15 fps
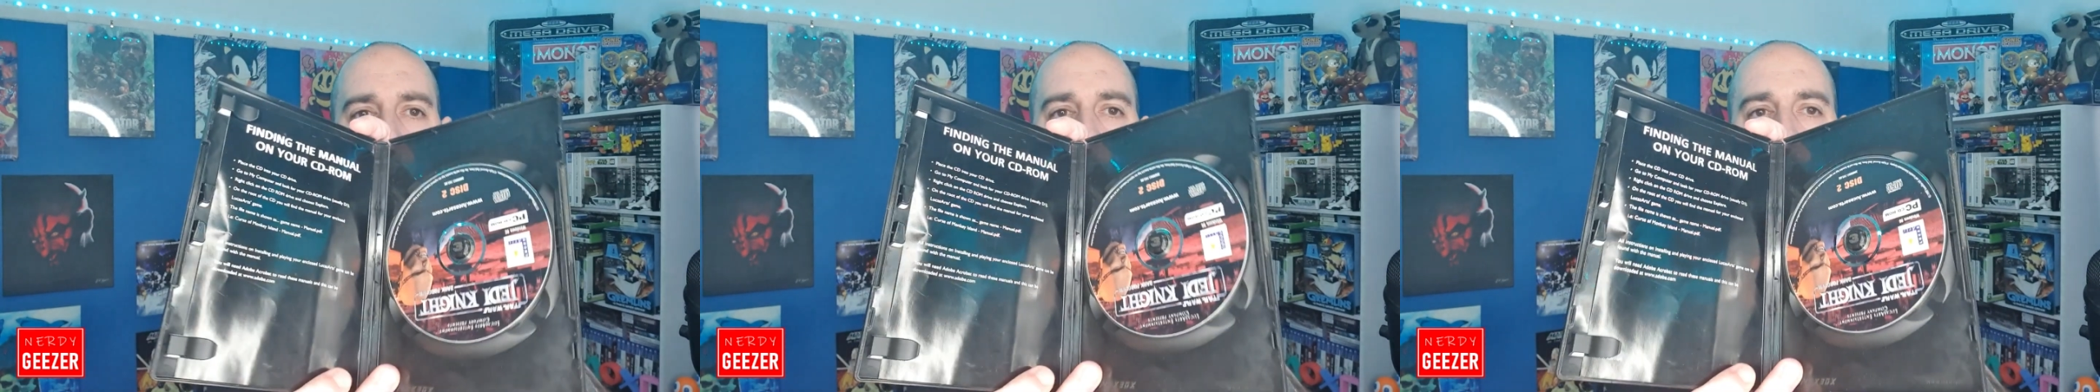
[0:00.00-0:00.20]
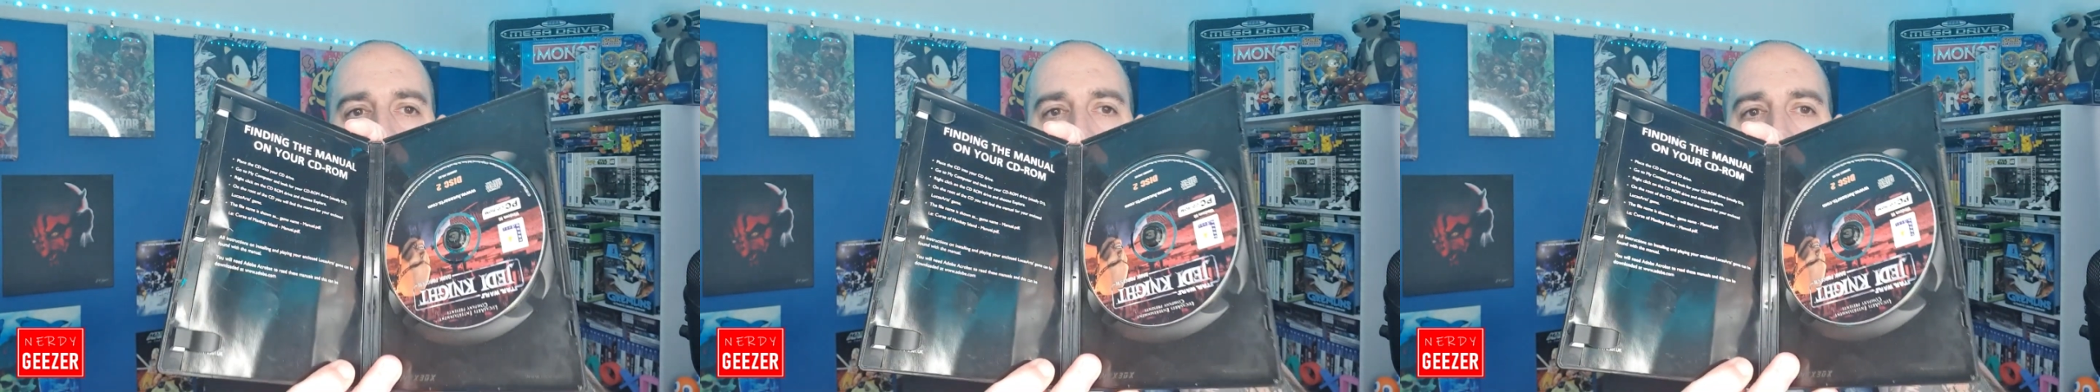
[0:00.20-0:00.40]

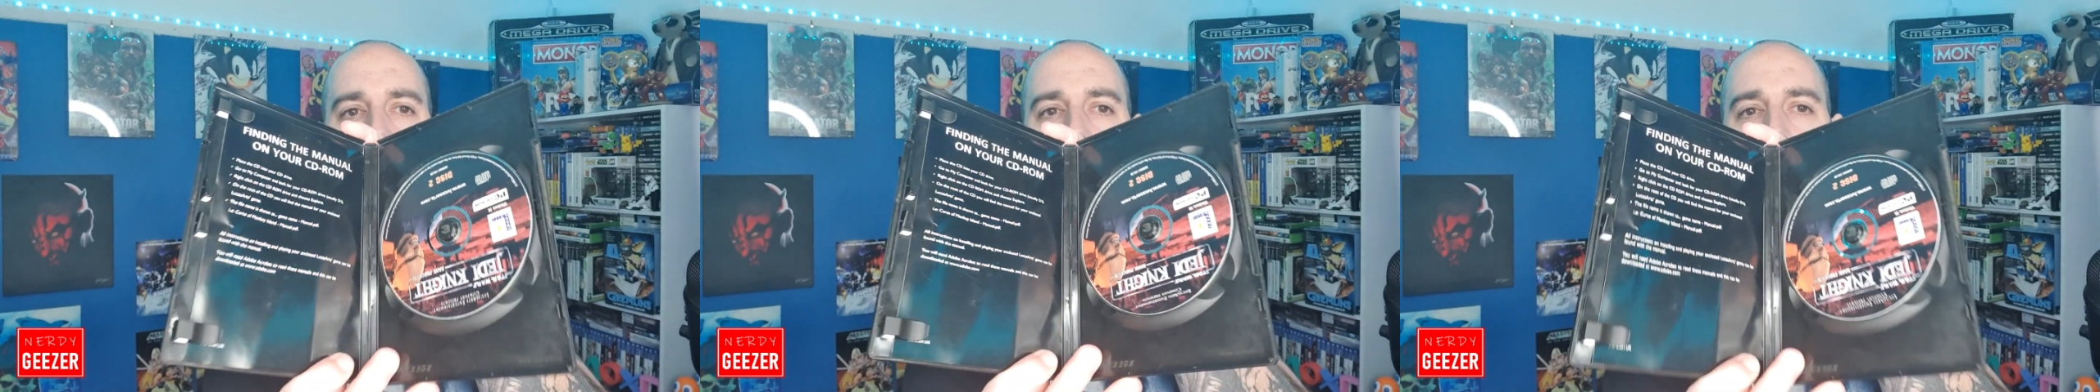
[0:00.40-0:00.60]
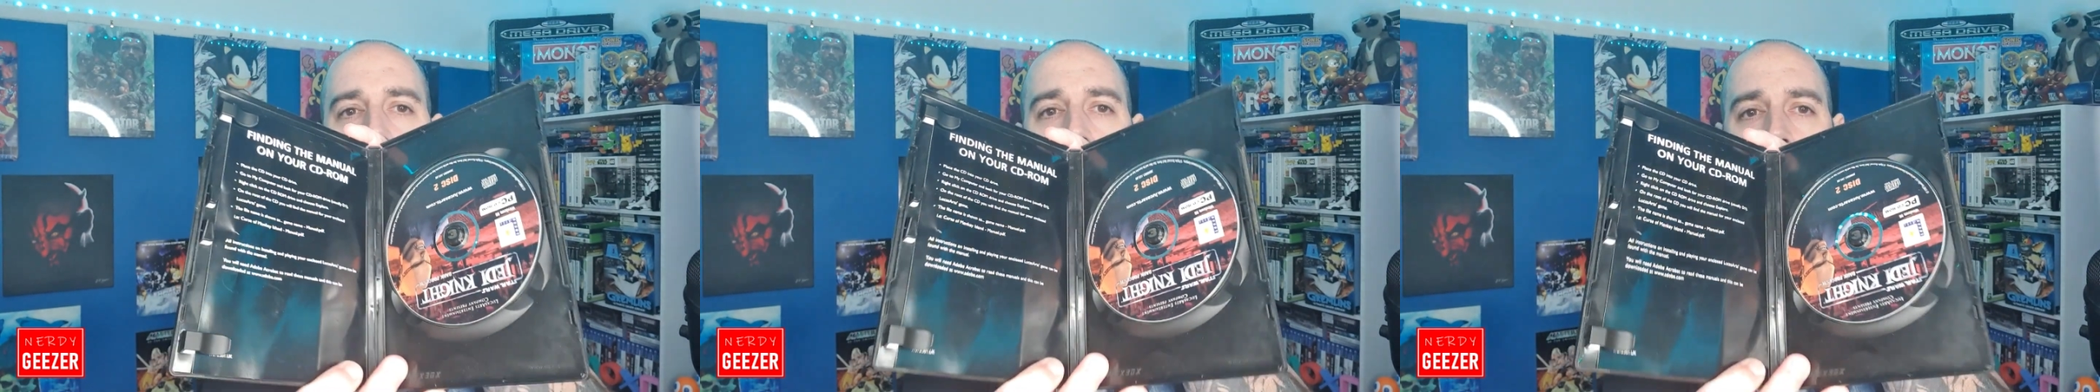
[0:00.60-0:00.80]
the inside.
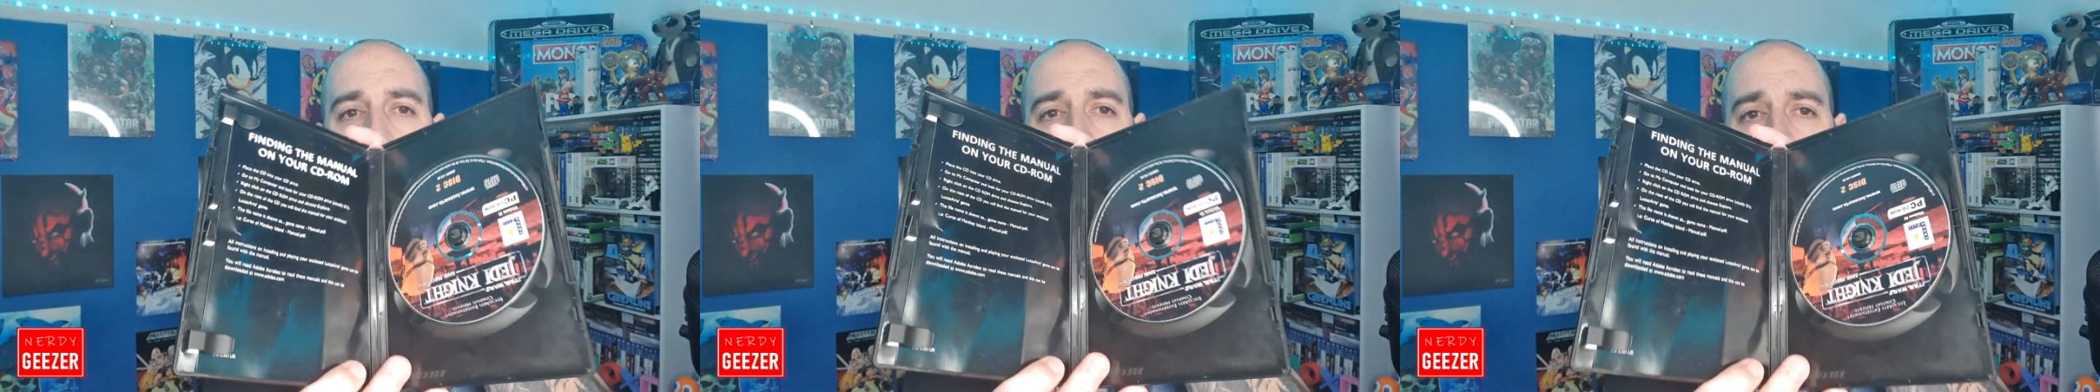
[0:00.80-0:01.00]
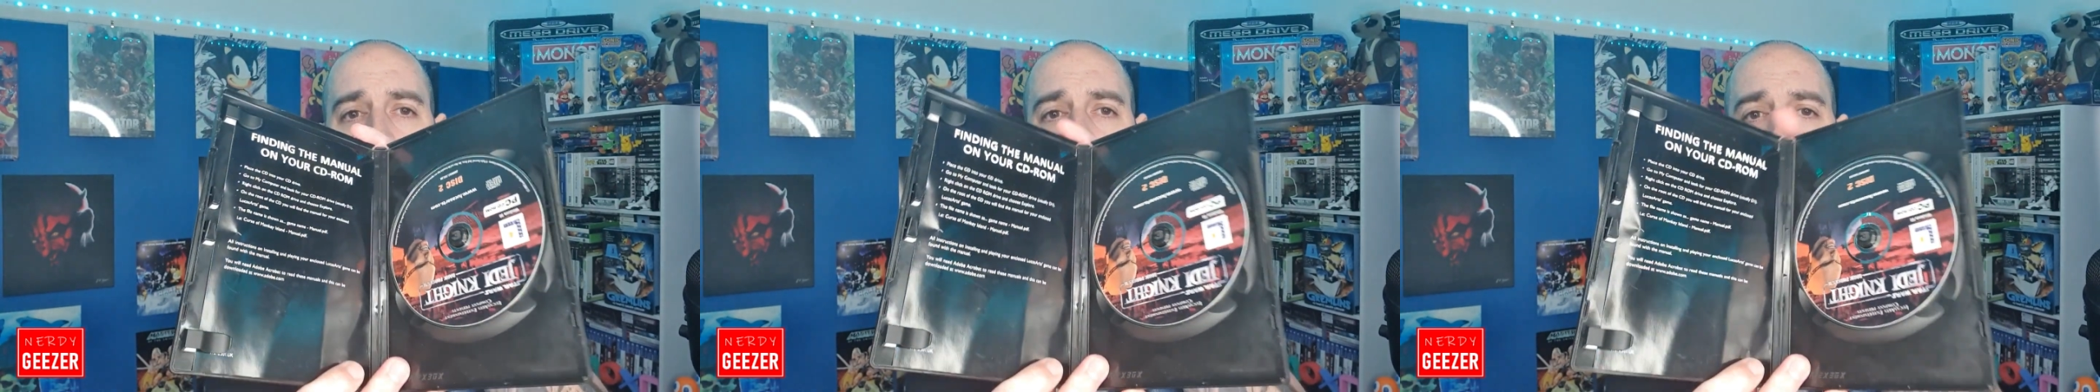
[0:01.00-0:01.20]
And obviously
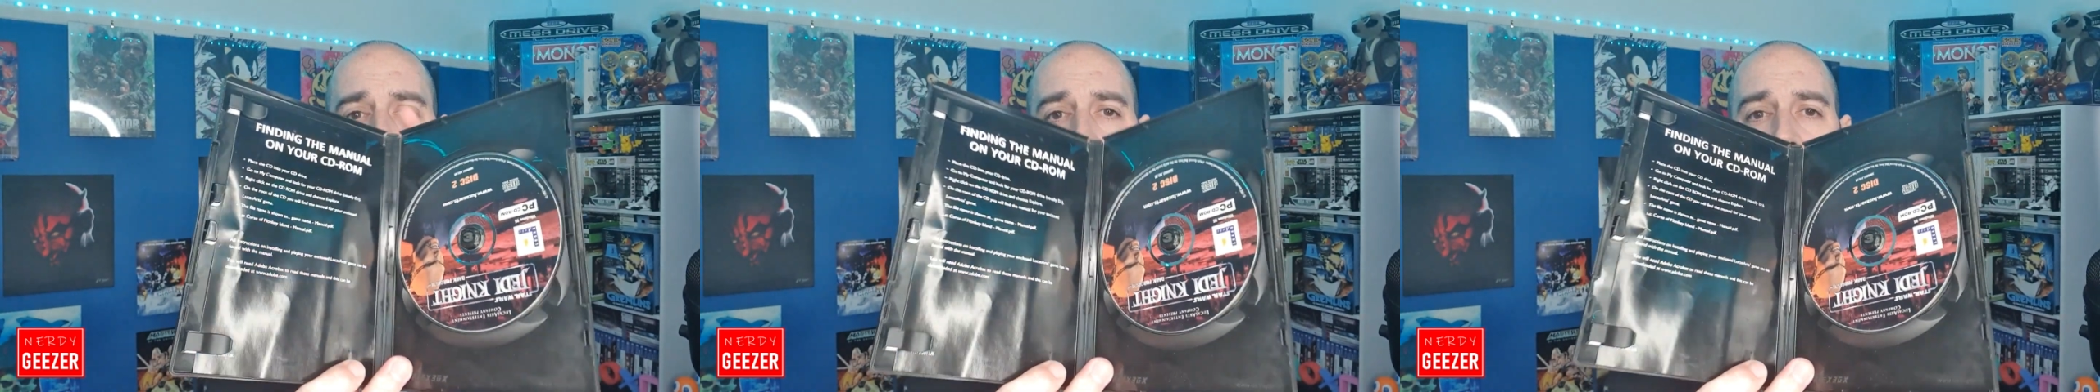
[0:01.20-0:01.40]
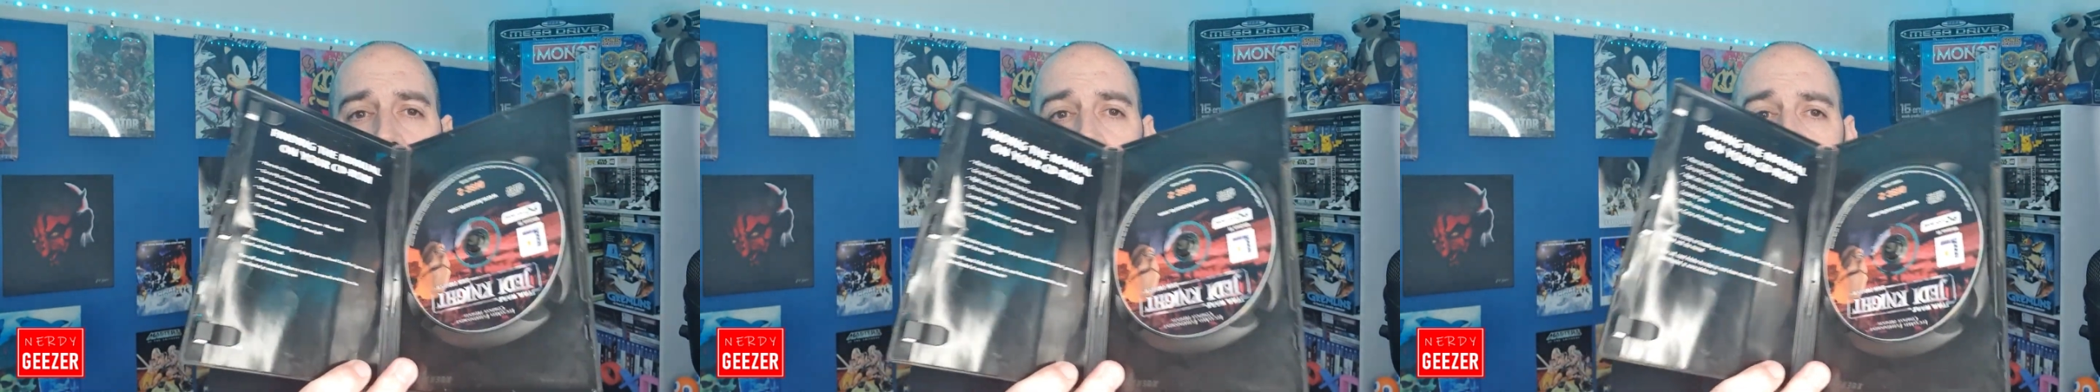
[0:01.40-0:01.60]
this is for
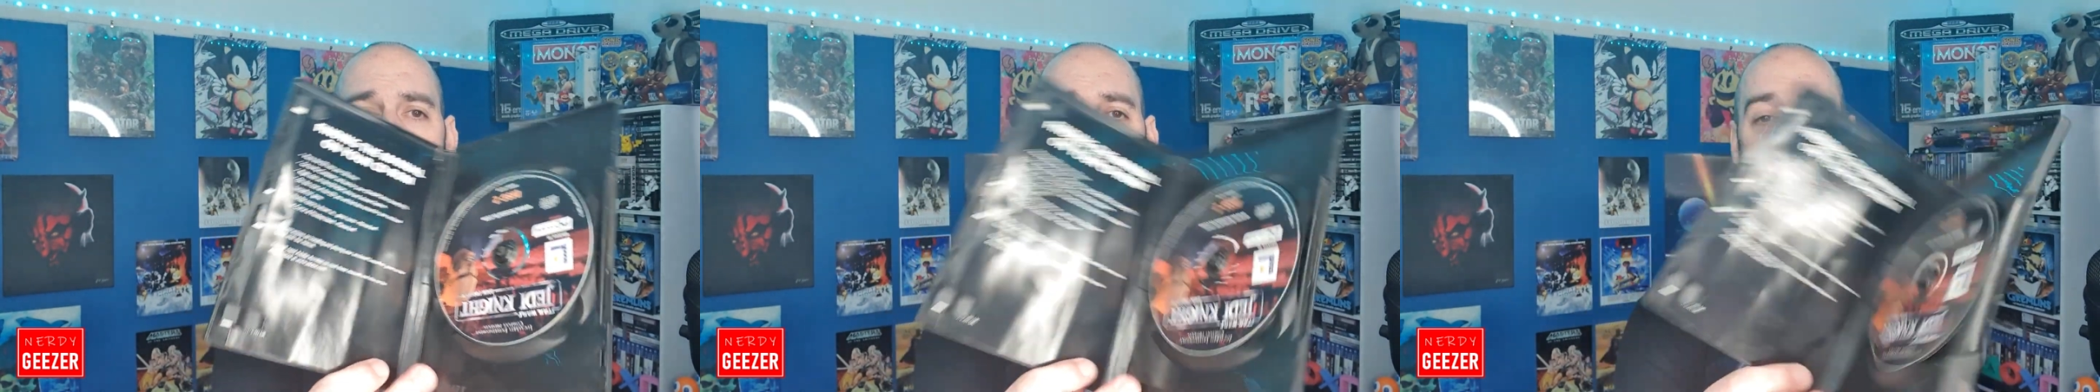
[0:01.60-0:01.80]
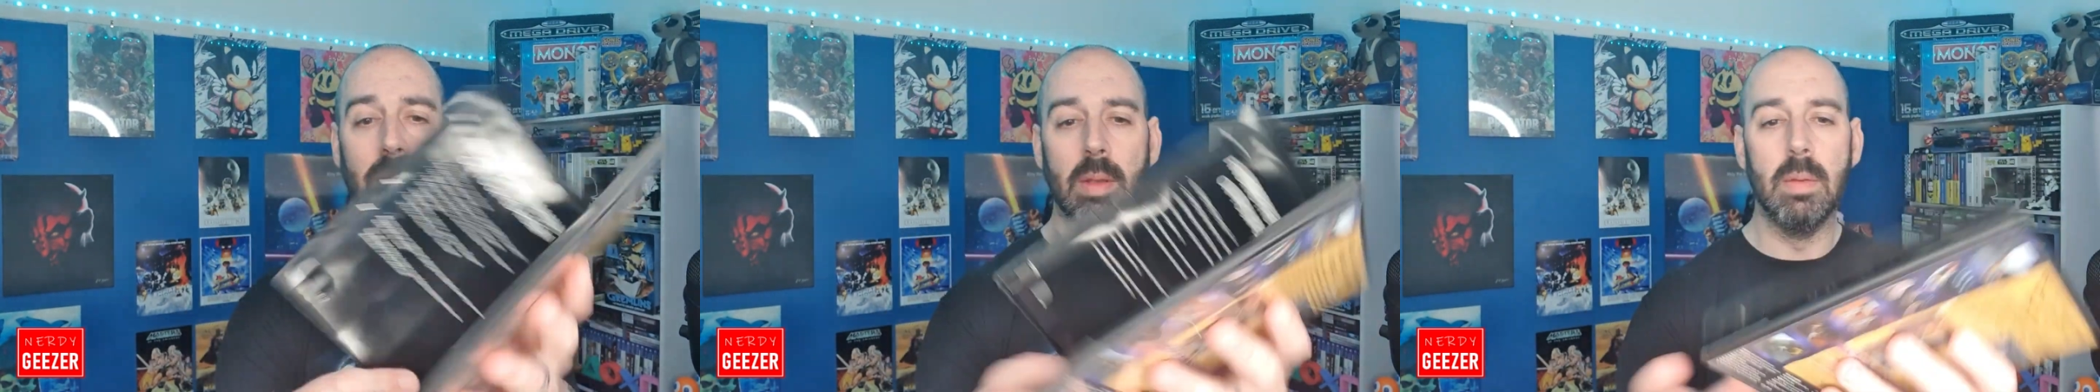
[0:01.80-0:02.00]

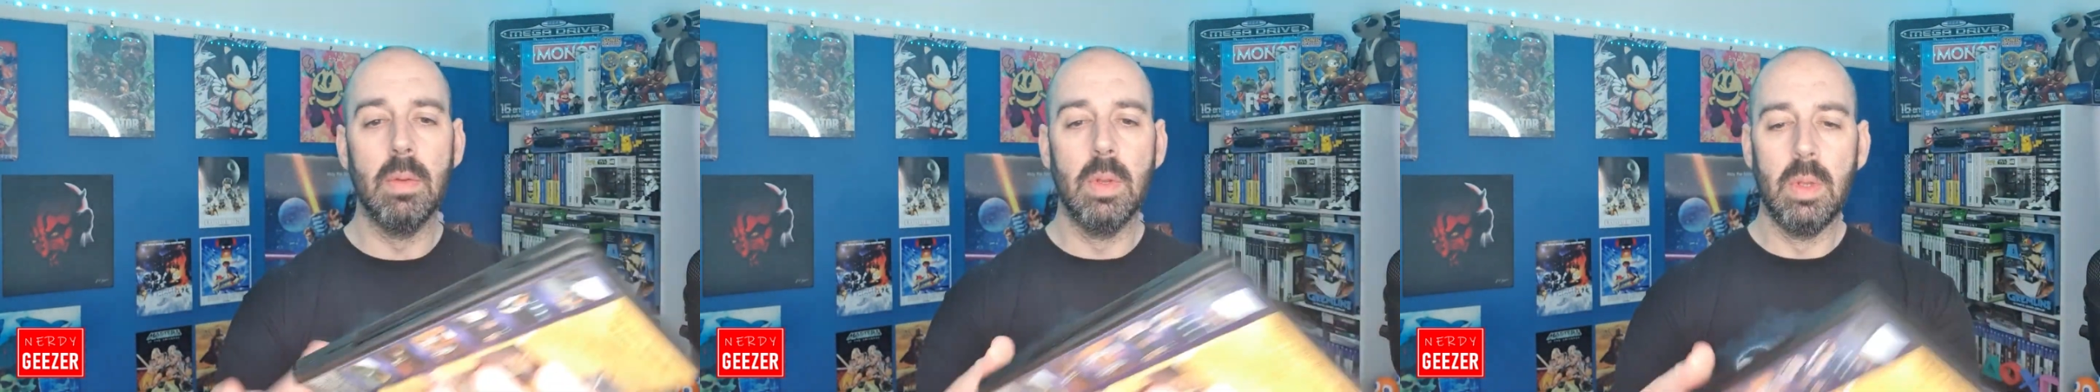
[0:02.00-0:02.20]
PC.